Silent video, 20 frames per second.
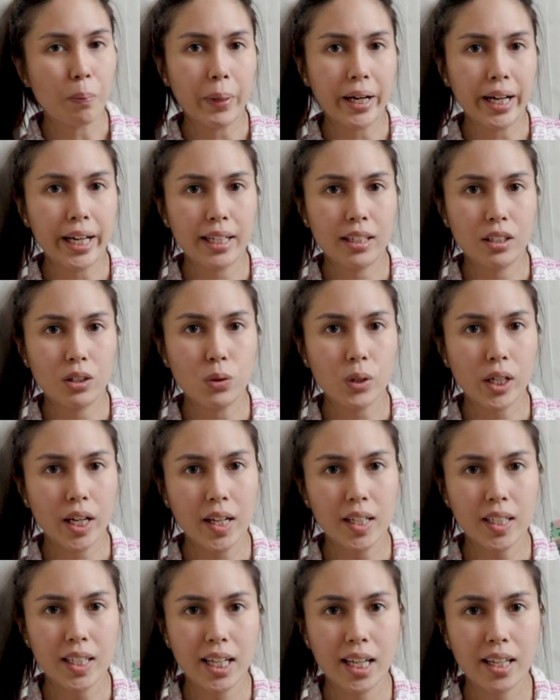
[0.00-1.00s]
but you
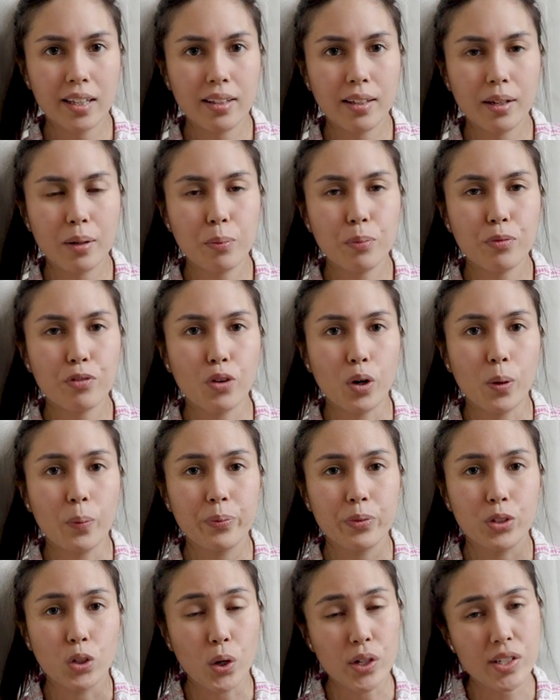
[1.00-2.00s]
can get them
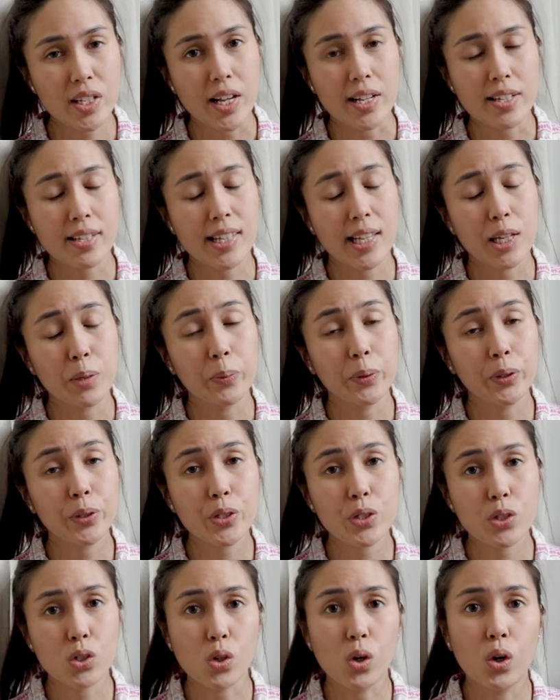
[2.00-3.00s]
from your sustainable
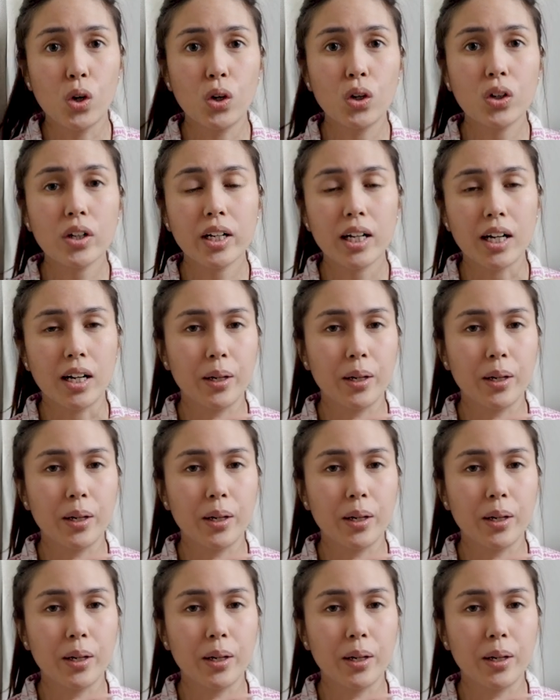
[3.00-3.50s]
store.